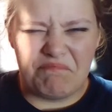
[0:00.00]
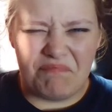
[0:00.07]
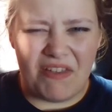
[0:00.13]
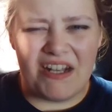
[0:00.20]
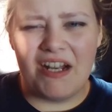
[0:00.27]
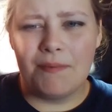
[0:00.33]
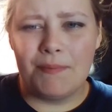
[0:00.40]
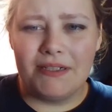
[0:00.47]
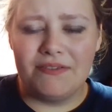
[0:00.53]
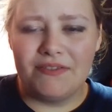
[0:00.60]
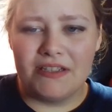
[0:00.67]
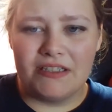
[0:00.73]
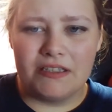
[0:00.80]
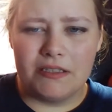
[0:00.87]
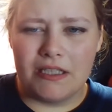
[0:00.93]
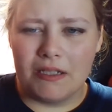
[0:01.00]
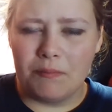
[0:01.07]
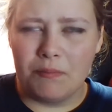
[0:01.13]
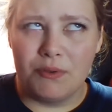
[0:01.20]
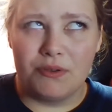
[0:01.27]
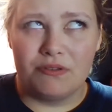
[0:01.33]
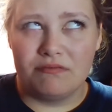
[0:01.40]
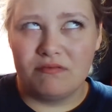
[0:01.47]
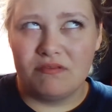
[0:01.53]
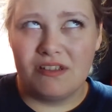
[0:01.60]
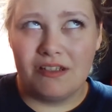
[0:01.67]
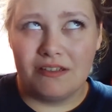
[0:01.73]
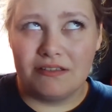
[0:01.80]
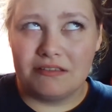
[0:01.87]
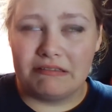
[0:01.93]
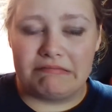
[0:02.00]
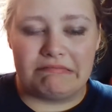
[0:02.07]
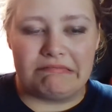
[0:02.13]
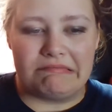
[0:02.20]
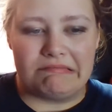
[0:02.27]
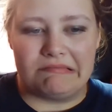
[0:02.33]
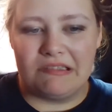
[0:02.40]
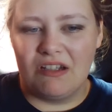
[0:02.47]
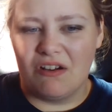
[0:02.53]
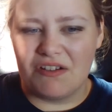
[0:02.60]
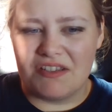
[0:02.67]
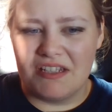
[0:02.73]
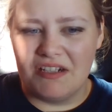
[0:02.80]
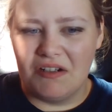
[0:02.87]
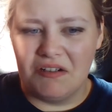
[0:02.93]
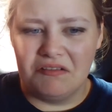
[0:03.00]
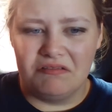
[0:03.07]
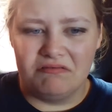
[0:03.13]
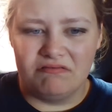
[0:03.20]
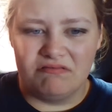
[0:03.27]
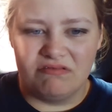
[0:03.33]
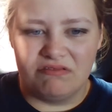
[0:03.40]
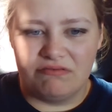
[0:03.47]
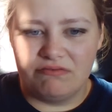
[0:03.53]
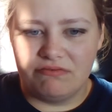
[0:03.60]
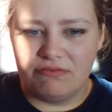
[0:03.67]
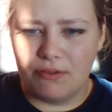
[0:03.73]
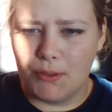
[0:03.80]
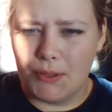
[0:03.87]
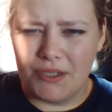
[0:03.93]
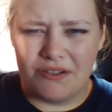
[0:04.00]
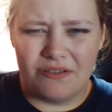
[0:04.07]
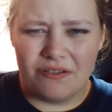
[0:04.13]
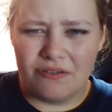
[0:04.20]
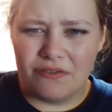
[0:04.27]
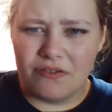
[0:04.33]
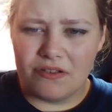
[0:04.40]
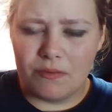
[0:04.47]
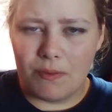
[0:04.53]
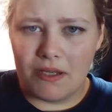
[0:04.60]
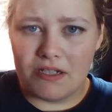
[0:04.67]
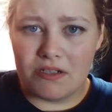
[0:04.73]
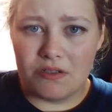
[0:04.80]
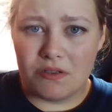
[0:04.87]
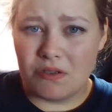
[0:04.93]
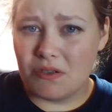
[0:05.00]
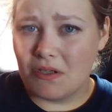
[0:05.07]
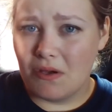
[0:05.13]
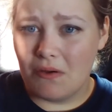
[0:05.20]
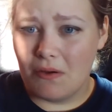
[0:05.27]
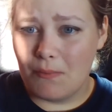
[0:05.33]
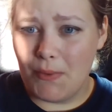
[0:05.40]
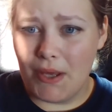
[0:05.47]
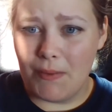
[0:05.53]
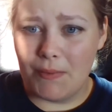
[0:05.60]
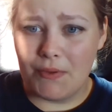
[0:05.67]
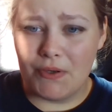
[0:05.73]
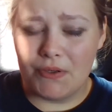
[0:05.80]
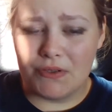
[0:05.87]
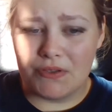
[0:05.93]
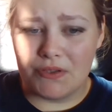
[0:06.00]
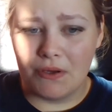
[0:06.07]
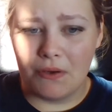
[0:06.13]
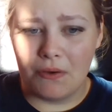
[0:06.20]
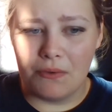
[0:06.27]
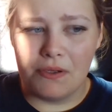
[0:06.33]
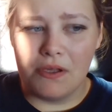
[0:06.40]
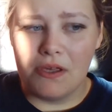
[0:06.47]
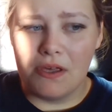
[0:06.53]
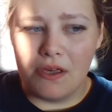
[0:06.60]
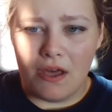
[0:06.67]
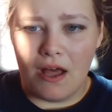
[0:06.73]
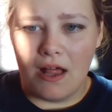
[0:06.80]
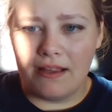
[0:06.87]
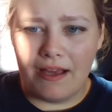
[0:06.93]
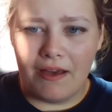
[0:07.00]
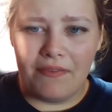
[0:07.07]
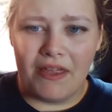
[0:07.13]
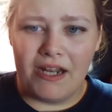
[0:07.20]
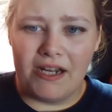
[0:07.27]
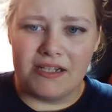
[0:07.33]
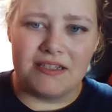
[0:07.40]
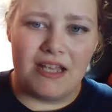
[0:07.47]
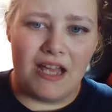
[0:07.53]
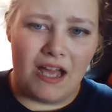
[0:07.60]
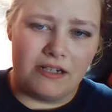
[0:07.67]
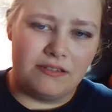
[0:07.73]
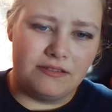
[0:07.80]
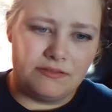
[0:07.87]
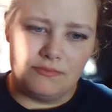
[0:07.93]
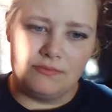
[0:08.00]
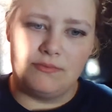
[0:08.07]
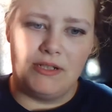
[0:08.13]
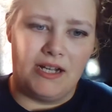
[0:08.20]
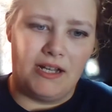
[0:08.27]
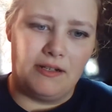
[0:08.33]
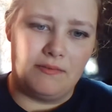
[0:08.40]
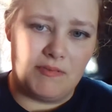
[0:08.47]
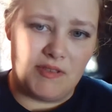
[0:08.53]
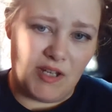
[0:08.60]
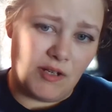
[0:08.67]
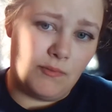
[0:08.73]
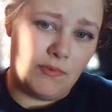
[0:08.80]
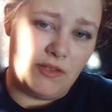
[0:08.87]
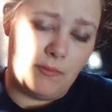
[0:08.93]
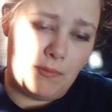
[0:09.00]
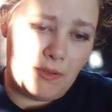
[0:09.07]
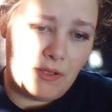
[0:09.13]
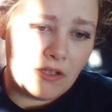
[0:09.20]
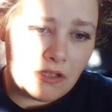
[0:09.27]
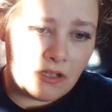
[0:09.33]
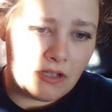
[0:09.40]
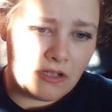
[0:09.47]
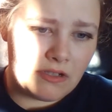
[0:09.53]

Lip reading: And I believe that that book clocks in on 450 pages or so on paper, so I'll count that as that when I'm done with the book.